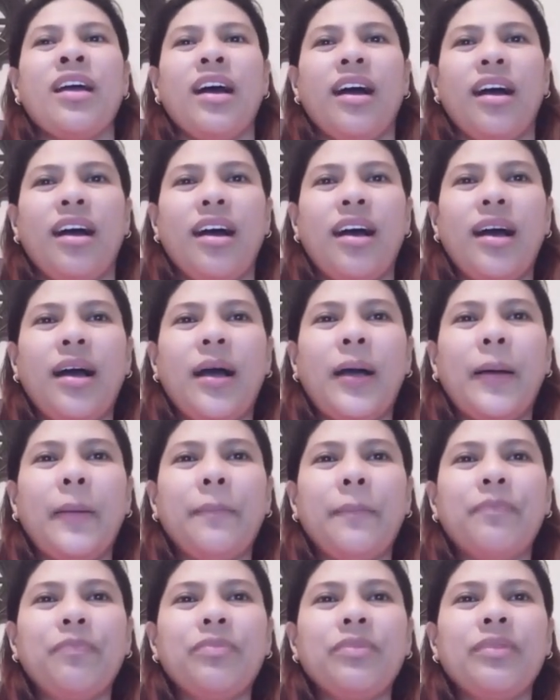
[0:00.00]

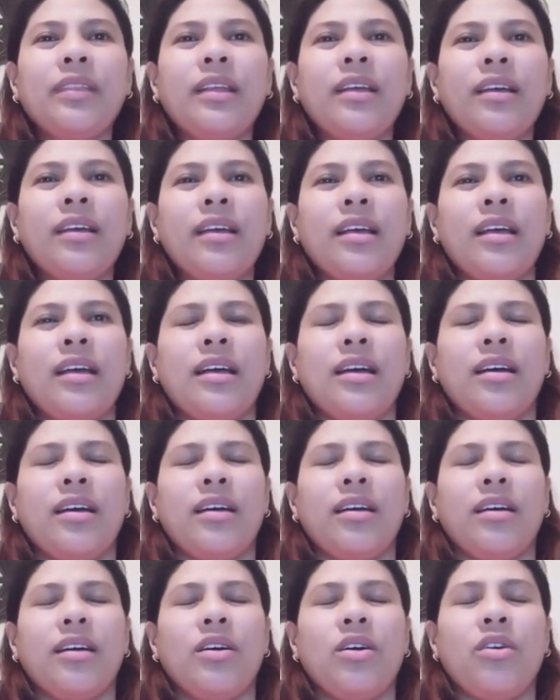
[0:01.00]

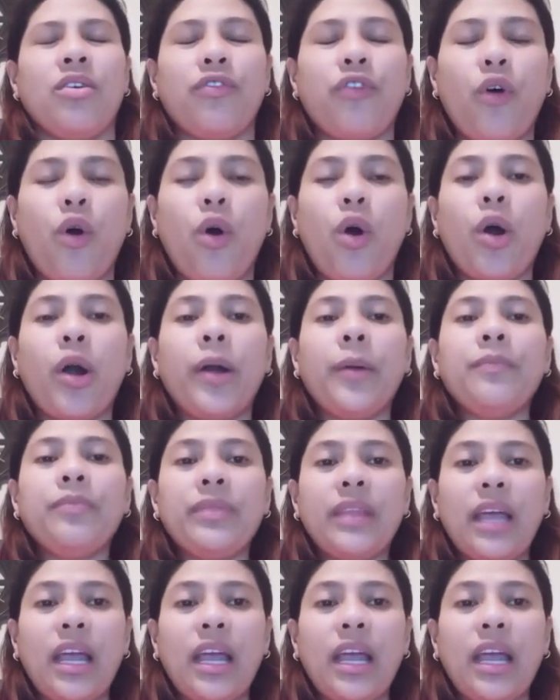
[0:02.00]
Form